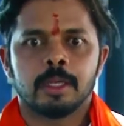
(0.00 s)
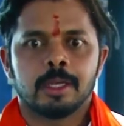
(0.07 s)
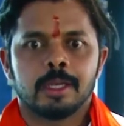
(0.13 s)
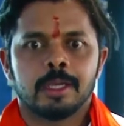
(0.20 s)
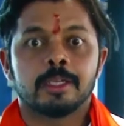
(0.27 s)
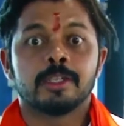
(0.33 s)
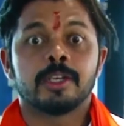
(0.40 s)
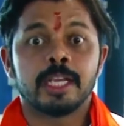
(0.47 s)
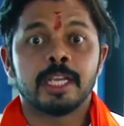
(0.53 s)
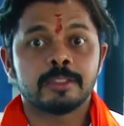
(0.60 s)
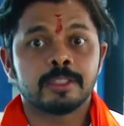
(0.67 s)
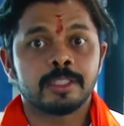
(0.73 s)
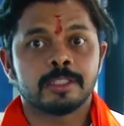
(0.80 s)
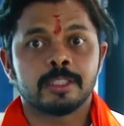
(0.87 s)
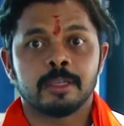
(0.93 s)
Uh, drainage
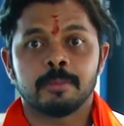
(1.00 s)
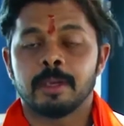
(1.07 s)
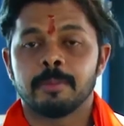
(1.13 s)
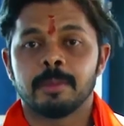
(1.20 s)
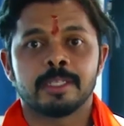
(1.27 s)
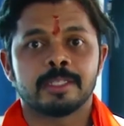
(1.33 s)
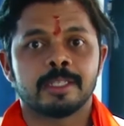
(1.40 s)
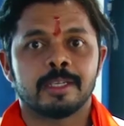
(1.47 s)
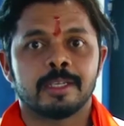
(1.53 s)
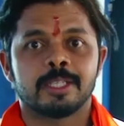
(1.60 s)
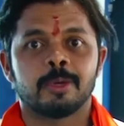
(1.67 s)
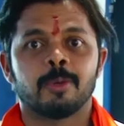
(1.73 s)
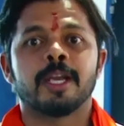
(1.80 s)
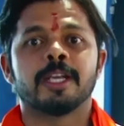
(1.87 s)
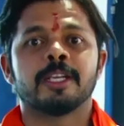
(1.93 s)
system. I mean, uh,
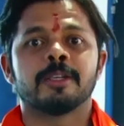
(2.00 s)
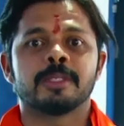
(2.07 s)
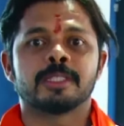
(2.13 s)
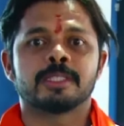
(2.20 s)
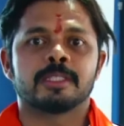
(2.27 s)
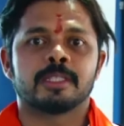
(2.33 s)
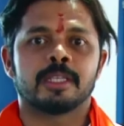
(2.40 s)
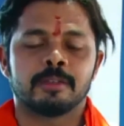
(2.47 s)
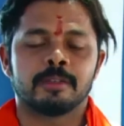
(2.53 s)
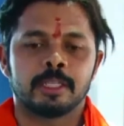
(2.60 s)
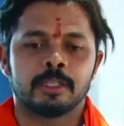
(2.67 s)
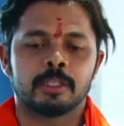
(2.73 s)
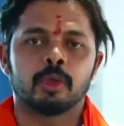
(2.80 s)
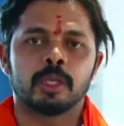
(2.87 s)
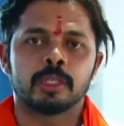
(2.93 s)
Trivandrum is uh,
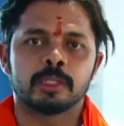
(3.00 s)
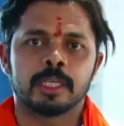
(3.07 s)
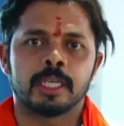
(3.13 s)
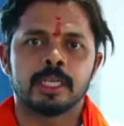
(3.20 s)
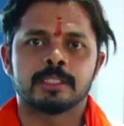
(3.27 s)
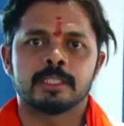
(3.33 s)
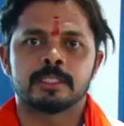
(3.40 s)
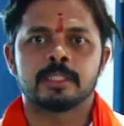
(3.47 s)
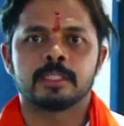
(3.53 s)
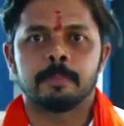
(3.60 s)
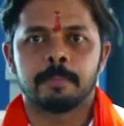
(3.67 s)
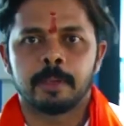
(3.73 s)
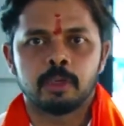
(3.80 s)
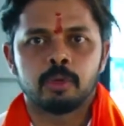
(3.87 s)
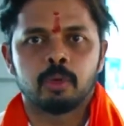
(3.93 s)
in, during the rainy season.
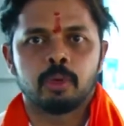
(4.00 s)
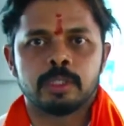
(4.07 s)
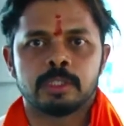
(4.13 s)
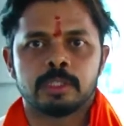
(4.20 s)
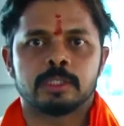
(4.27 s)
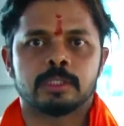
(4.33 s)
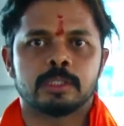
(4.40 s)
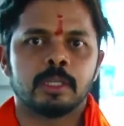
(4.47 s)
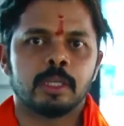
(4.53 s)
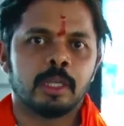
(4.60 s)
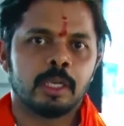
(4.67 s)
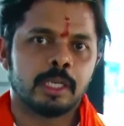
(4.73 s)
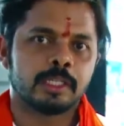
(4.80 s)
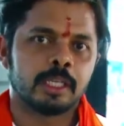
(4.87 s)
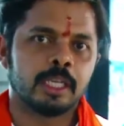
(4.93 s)
Thampanoor, which is
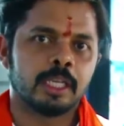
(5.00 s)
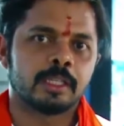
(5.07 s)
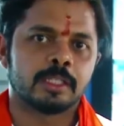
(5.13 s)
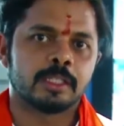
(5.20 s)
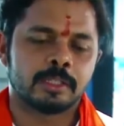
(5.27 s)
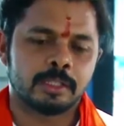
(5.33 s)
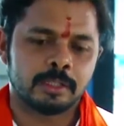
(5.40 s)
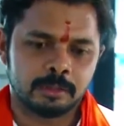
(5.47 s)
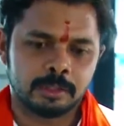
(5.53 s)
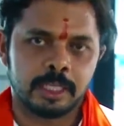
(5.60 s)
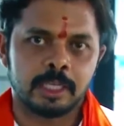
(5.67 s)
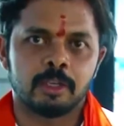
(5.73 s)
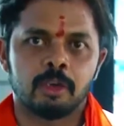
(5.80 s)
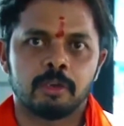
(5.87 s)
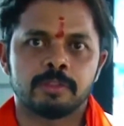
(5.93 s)
literally the
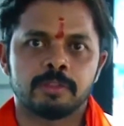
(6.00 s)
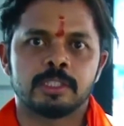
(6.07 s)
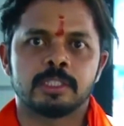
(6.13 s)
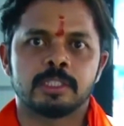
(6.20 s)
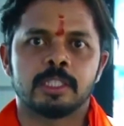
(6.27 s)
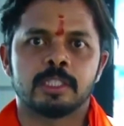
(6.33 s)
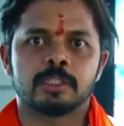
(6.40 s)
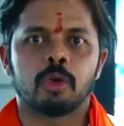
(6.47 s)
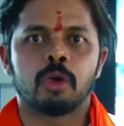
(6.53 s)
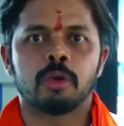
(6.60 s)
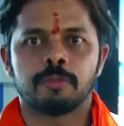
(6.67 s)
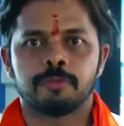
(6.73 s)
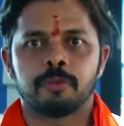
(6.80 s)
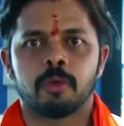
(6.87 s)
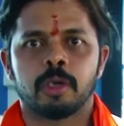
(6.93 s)
center of the city, is known
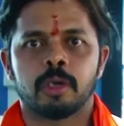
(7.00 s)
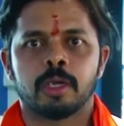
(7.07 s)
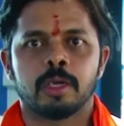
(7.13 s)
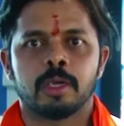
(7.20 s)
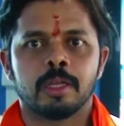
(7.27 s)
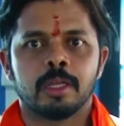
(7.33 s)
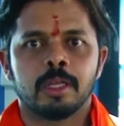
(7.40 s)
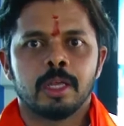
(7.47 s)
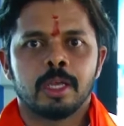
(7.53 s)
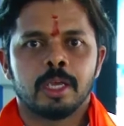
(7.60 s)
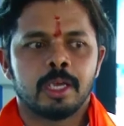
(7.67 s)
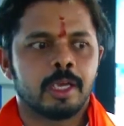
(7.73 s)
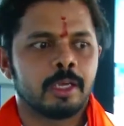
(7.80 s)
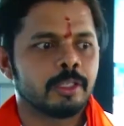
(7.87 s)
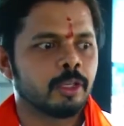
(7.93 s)
for uh,
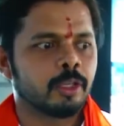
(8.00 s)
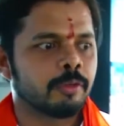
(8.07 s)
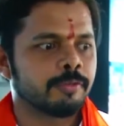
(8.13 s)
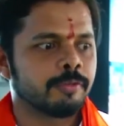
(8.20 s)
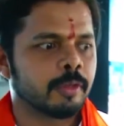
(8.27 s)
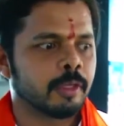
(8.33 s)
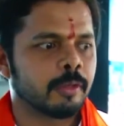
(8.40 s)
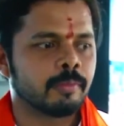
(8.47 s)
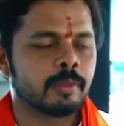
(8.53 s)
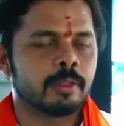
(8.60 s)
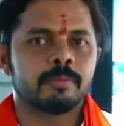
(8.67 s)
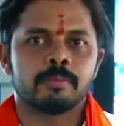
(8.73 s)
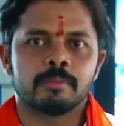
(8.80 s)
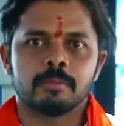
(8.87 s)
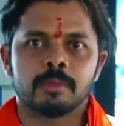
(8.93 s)
uh, you know um,
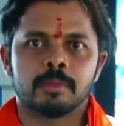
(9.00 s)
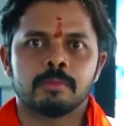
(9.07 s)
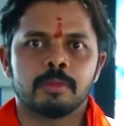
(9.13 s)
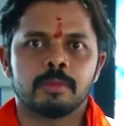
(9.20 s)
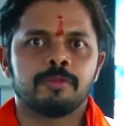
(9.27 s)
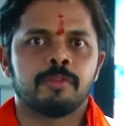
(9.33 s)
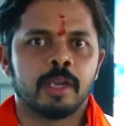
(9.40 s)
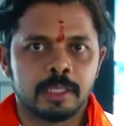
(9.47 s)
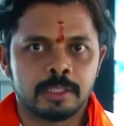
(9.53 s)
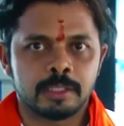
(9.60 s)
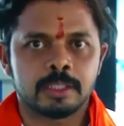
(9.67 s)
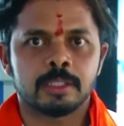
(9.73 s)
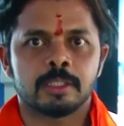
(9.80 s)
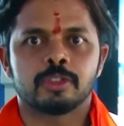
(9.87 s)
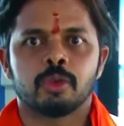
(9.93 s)
floods.
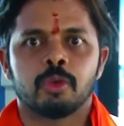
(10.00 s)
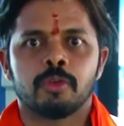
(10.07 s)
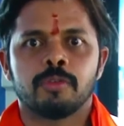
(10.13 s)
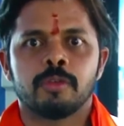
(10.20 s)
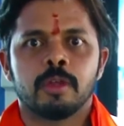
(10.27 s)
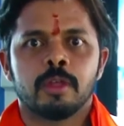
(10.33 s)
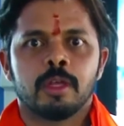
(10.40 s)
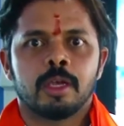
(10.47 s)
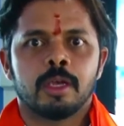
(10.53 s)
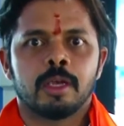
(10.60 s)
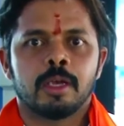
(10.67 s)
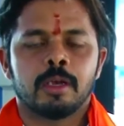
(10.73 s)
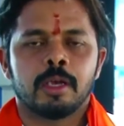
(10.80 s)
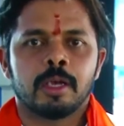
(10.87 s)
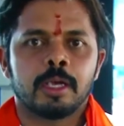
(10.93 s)
So
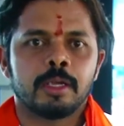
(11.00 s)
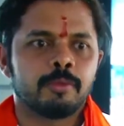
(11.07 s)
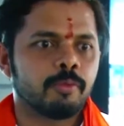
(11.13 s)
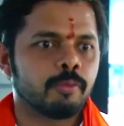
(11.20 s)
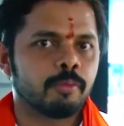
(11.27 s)
I.